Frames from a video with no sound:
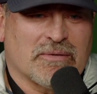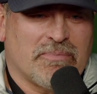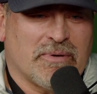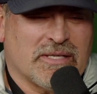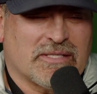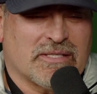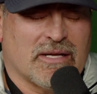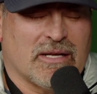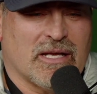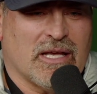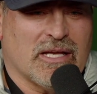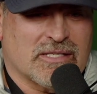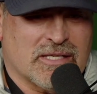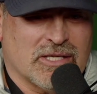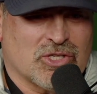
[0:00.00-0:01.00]
but he said
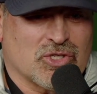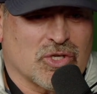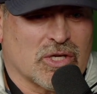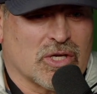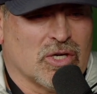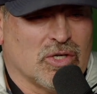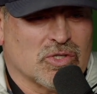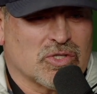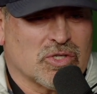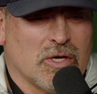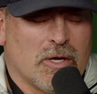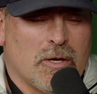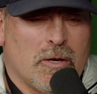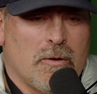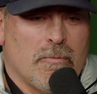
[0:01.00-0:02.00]
essentially goes,
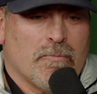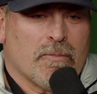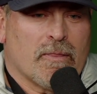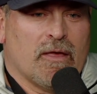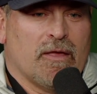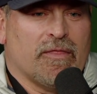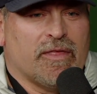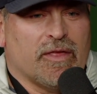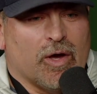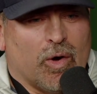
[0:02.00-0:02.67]
the